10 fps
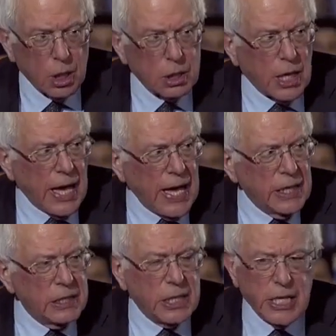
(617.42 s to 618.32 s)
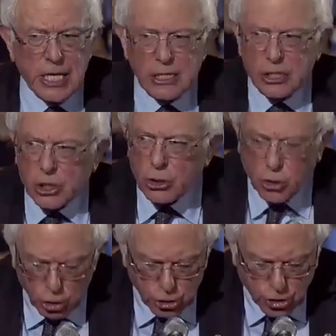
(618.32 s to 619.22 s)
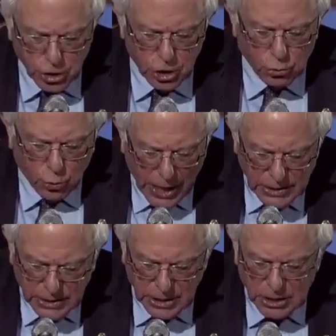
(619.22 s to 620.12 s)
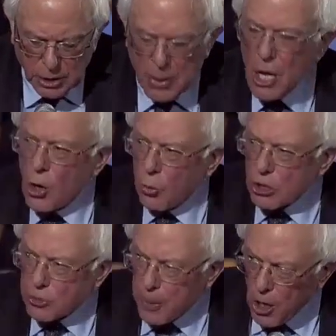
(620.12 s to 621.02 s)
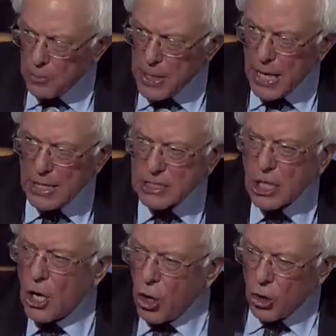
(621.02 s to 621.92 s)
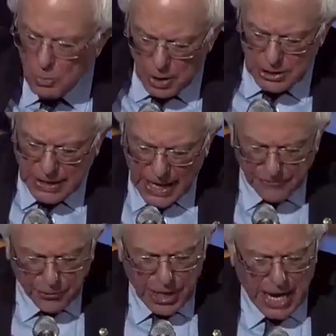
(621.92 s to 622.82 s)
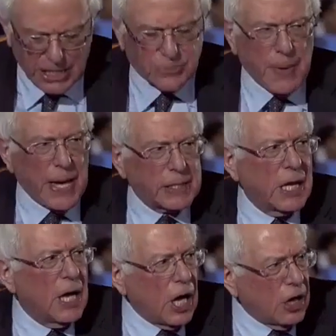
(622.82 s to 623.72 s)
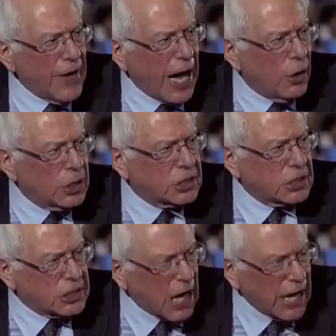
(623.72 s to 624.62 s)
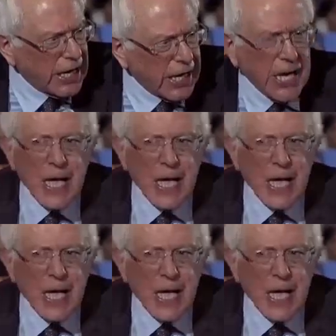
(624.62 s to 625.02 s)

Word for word: to end the institutional racism which permeates almost every aspect of our society?